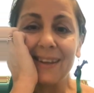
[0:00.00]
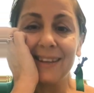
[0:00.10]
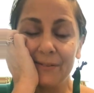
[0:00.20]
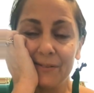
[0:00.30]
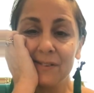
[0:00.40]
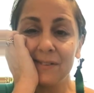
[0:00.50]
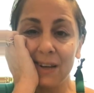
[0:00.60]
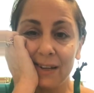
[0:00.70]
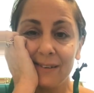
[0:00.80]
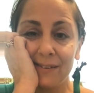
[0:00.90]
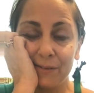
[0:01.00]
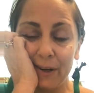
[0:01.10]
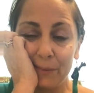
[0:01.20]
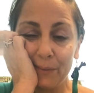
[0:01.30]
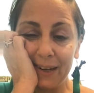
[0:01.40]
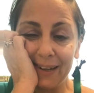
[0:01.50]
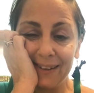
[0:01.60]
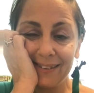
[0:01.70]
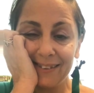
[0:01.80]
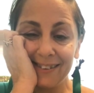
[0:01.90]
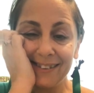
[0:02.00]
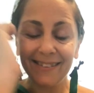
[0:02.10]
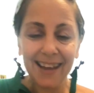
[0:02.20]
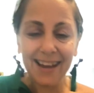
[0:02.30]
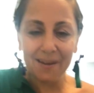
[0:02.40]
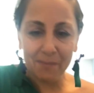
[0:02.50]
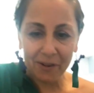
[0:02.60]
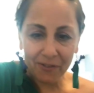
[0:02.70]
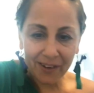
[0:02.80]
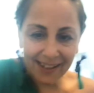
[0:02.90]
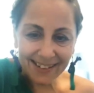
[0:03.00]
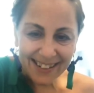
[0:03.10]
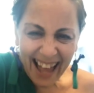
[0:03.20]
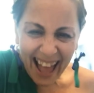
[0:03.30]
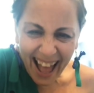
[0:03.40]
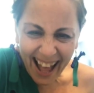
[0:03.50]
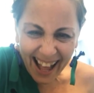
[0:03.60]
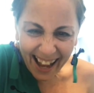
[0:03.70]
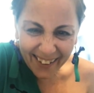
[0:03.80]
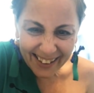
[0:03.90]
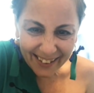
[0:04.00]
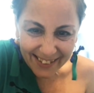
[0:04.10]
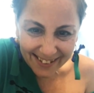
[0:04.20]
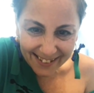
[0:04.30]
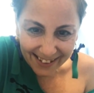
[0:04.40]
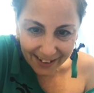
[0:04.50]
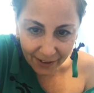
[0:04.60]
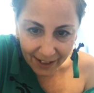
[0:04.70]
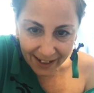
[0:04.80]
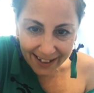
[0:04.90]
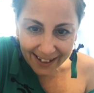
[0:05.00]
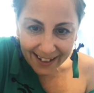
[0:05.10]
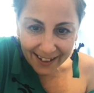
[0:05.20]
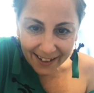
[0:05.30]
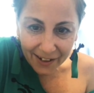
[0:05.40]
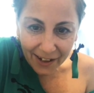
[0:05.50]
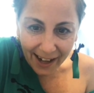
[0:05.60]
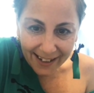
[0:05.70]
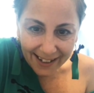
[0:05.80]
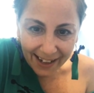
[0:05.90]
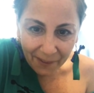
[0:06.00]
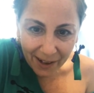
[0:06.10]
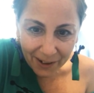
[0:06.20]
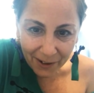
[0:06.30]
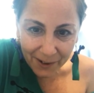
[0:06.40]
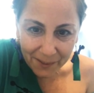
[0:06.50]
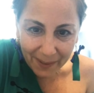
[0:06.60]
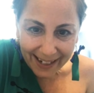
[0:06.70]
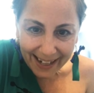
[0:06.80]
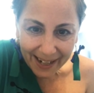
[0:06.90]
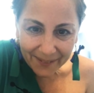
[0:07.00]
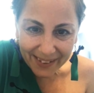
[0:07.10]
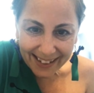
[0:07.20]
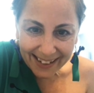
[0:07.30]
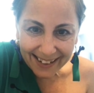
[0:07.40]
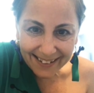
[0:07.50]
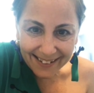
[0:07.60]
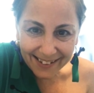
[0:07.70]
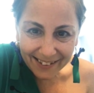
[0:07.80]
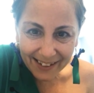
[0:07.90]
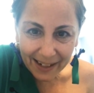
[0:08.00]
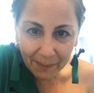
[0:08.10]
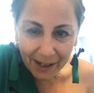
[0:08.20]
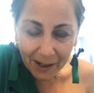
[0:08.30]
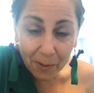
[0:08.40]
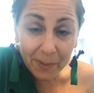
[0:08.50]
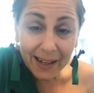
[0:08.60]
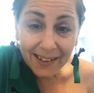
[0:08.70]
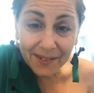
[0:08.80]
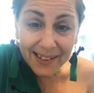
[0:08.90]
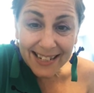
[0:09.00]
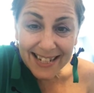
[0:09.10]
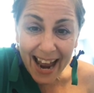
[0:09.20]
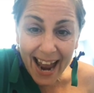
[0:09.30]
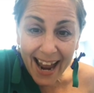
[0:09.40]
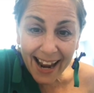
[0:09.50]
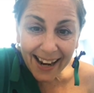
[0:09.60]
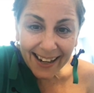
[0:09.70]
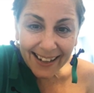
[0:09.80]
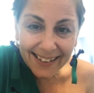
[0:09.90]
life goes on is a great way to say it, my friend. Wait, let me just see it. I want to call you by name, but I didn't get to see your name. I know it begins with a J.